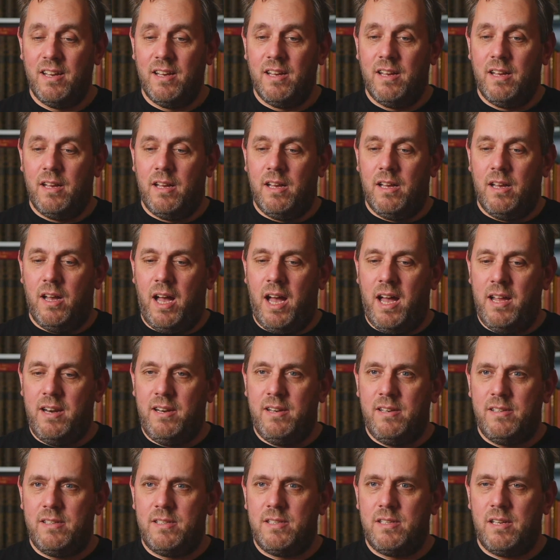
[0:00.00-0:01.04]

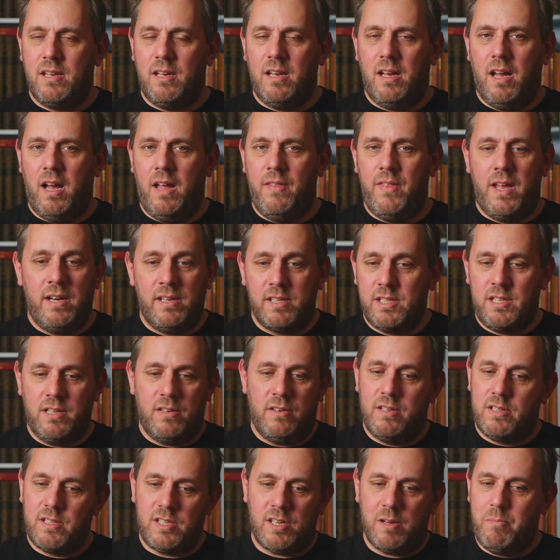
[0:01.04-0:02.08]
And then as soon
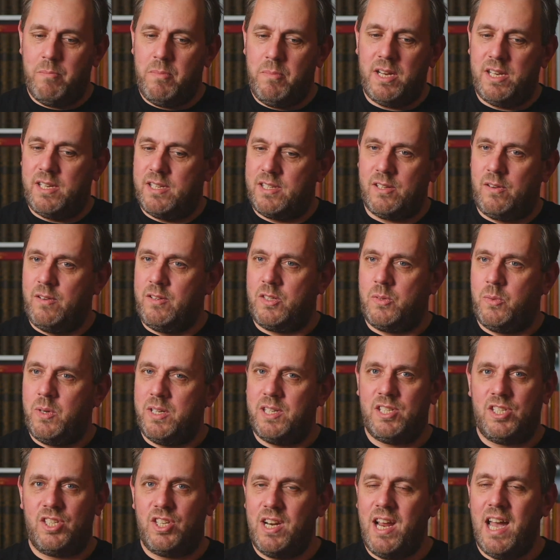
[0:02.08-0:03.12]
as somebody sort of twists
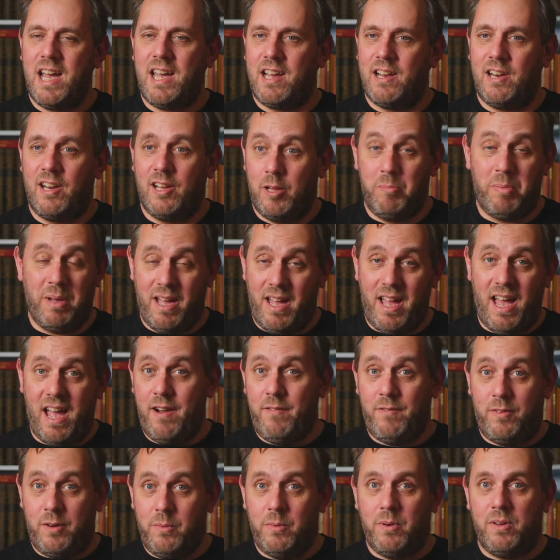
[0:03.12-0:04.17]
your neck a little bit,
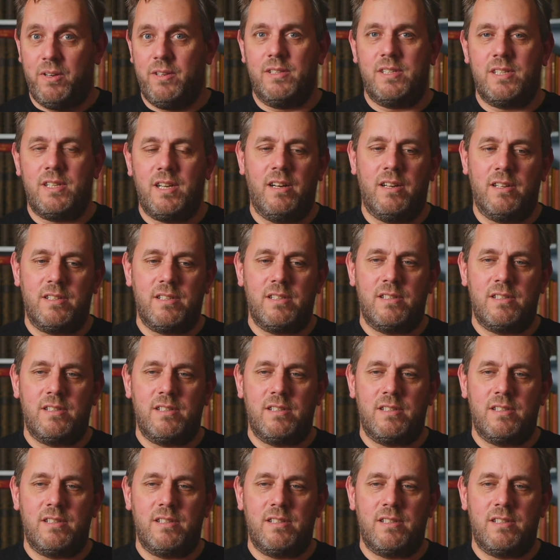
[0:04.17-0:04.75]
everyone starts